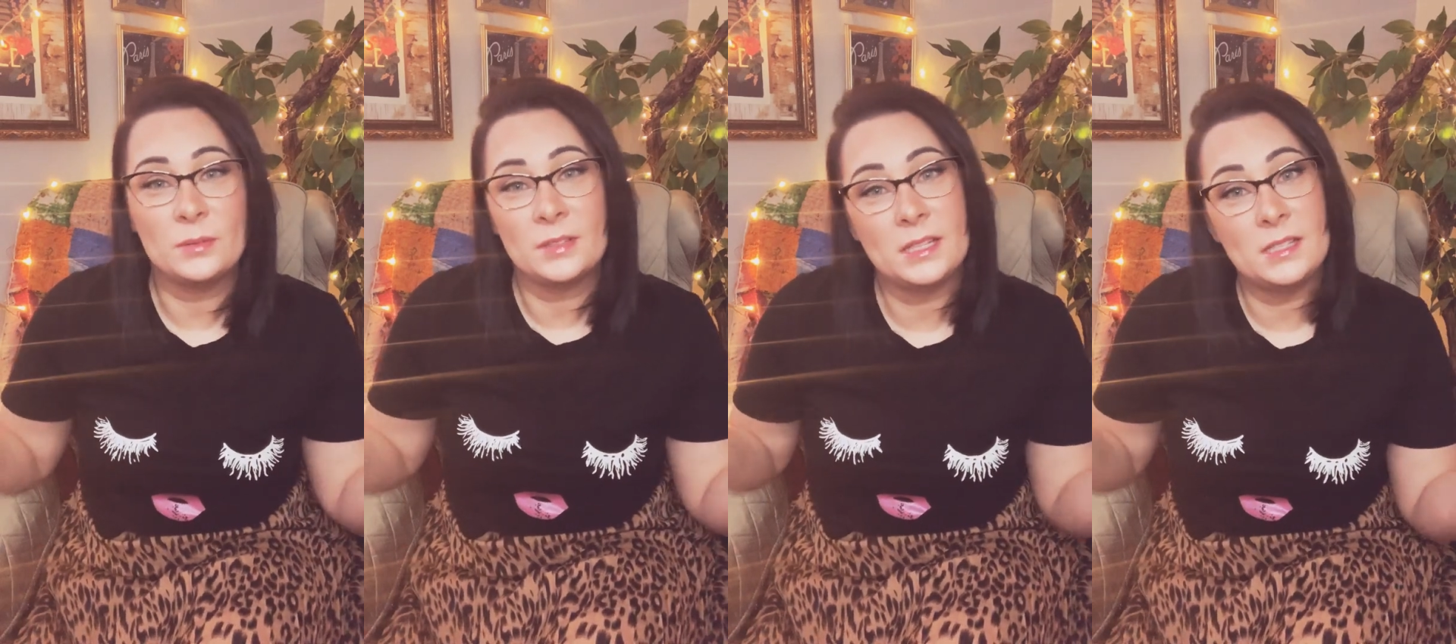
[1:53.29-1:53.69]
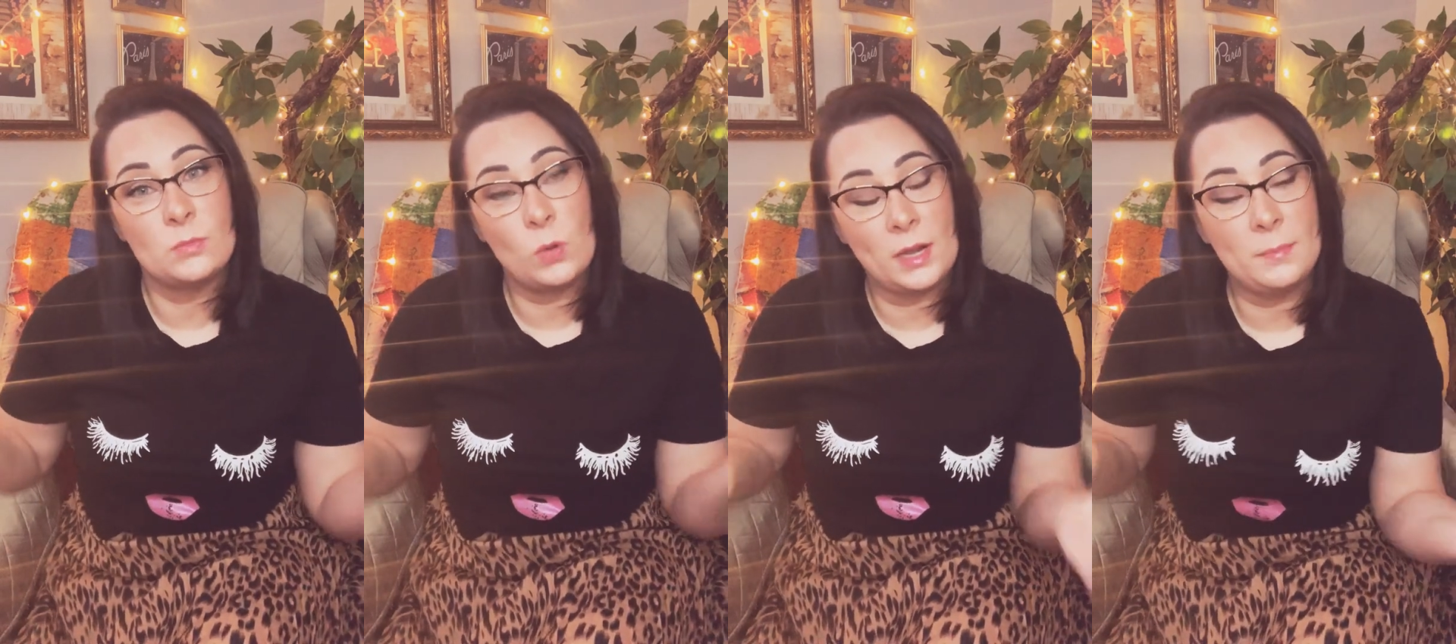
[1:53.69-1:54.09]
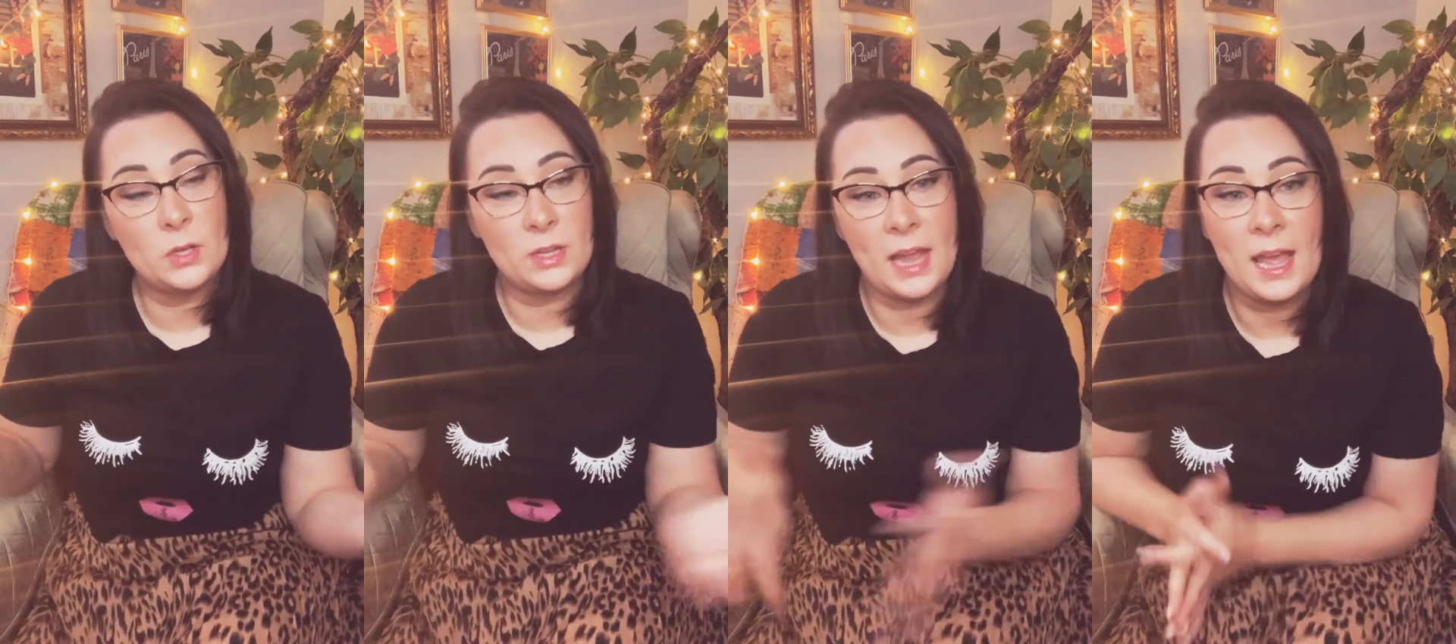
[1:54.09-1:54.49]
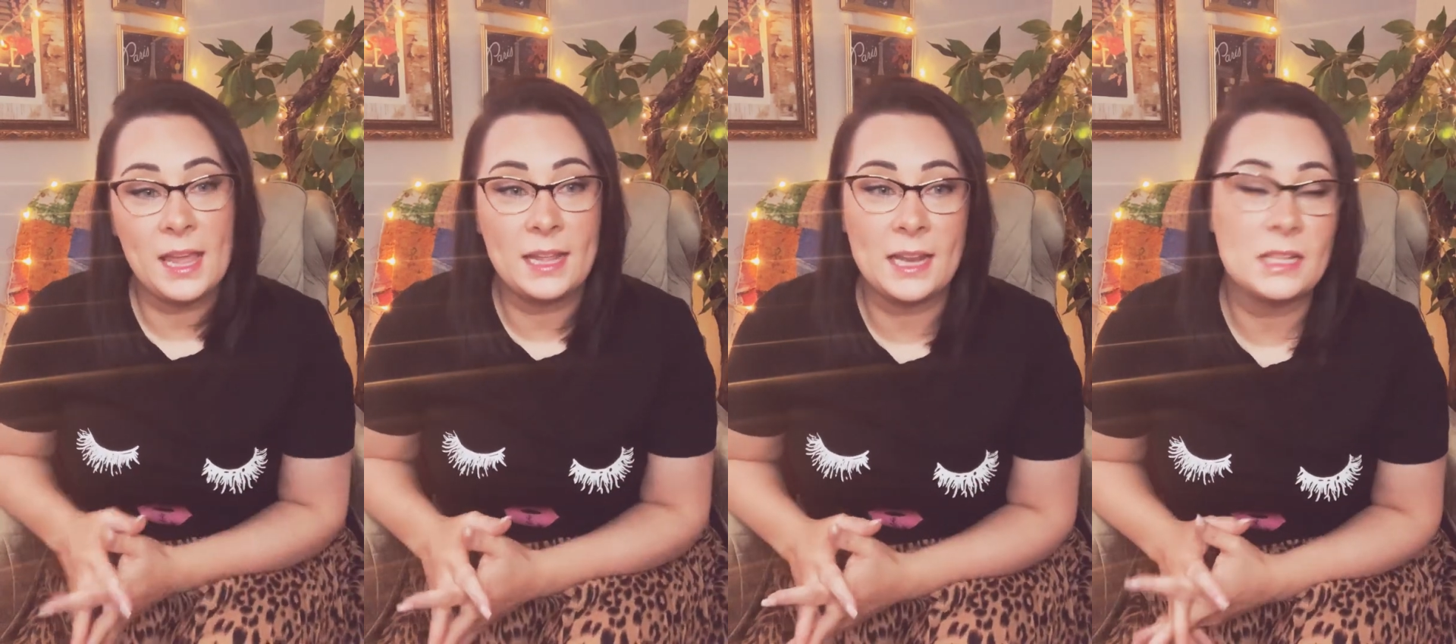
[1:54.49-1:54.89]
It's what I'm good at,
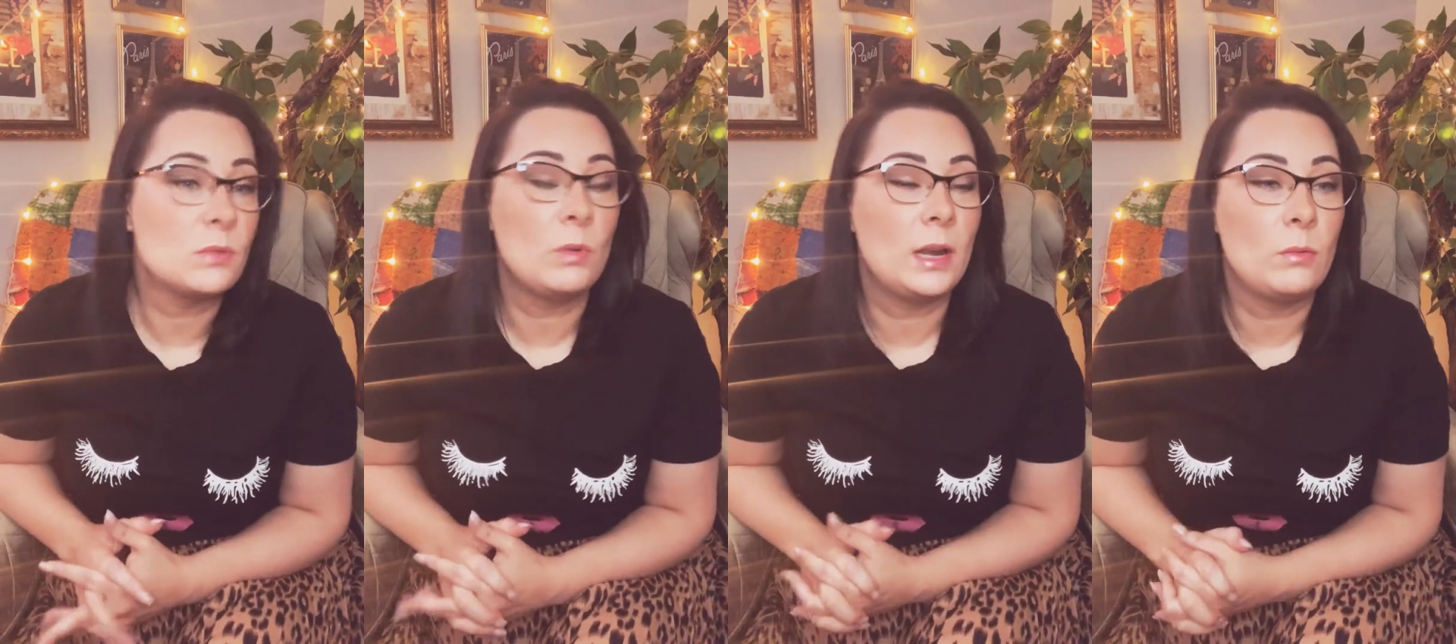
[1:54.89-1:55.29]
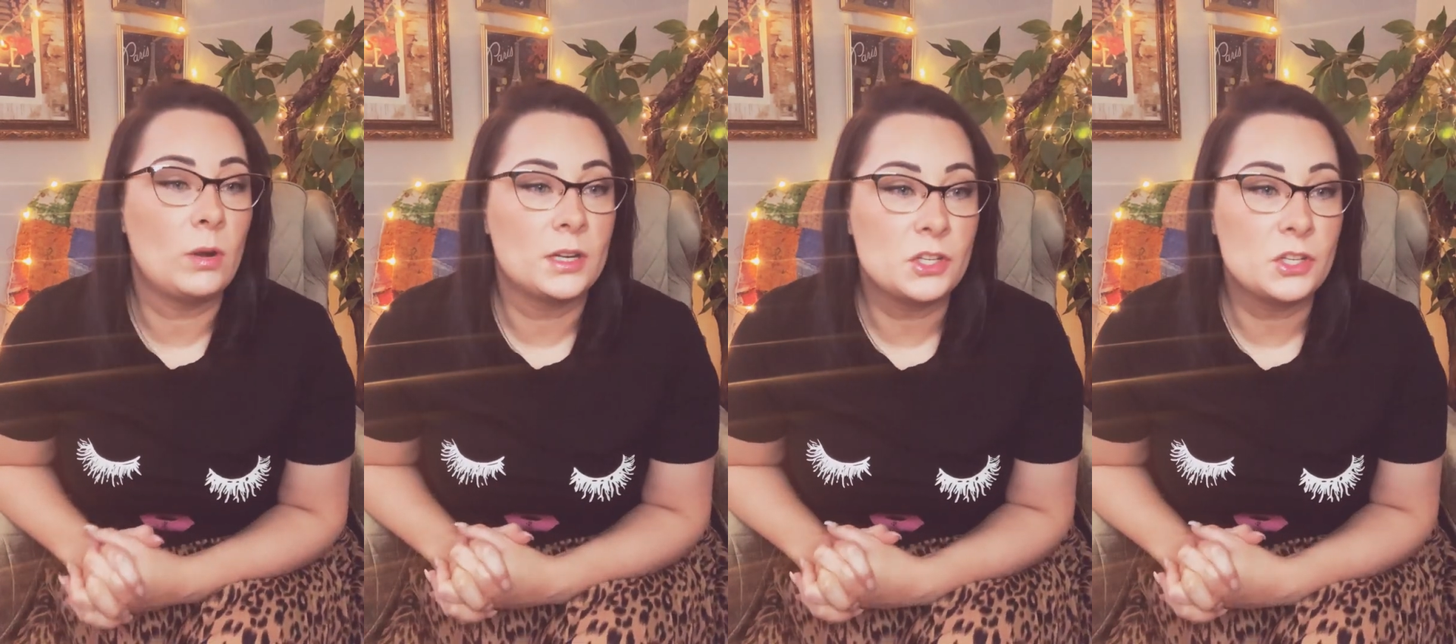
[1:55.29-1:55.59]
and that's what I want to